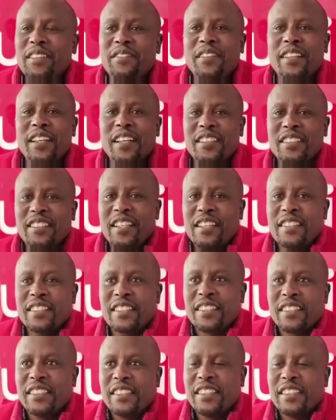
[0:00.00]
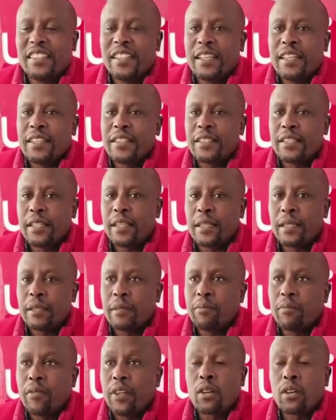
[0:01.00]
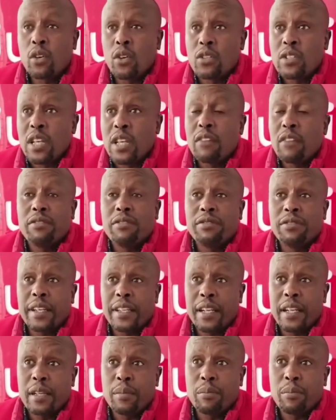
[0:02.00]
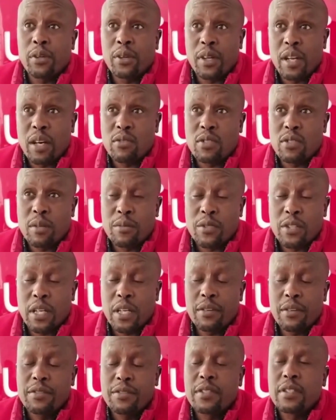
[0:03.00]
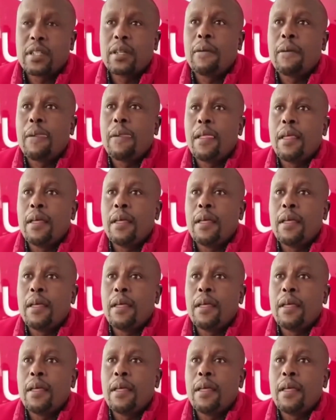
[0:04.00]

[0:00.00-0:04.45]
Very excited that the courts have finally pronounced themselves